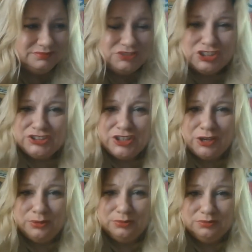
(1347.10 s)
just
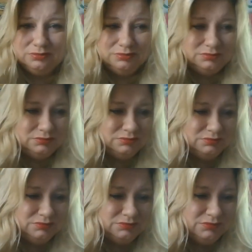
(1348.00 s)
know,
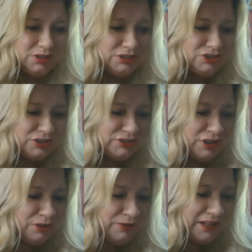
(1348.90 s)
just
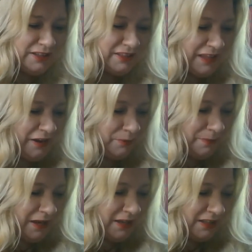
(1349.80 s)
know that they are
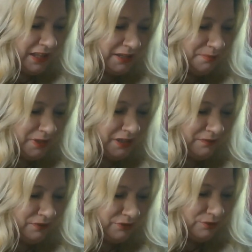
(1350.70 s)
paying a lot of money
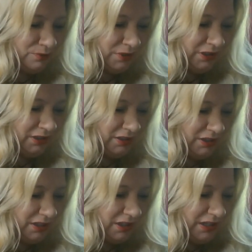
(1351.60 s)
for schooling
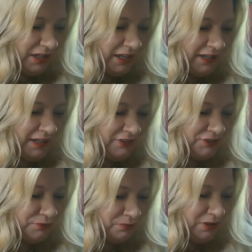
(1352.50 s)
and they
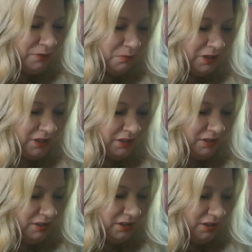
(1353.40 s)
just really want to
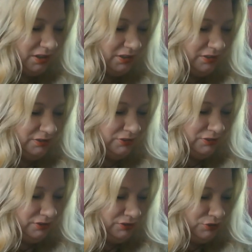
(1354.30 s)

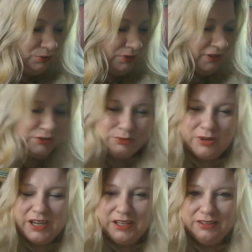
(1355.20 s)
do things
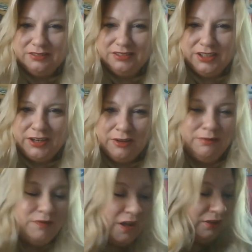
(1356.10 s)
right.
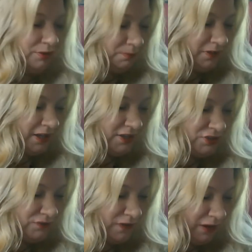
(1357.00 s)
Follow the
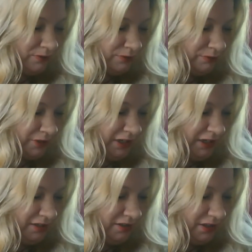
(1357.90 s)
pledge, follow the
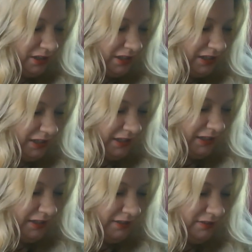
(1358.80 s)
creed,
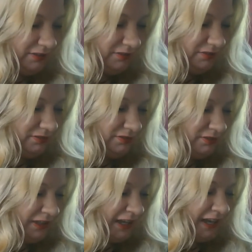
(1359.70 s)
and
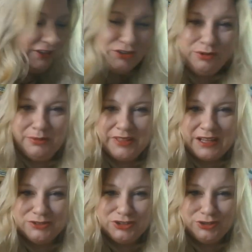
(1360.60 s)
they can't do it
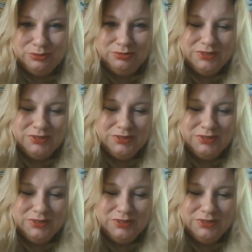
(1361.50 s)
without you.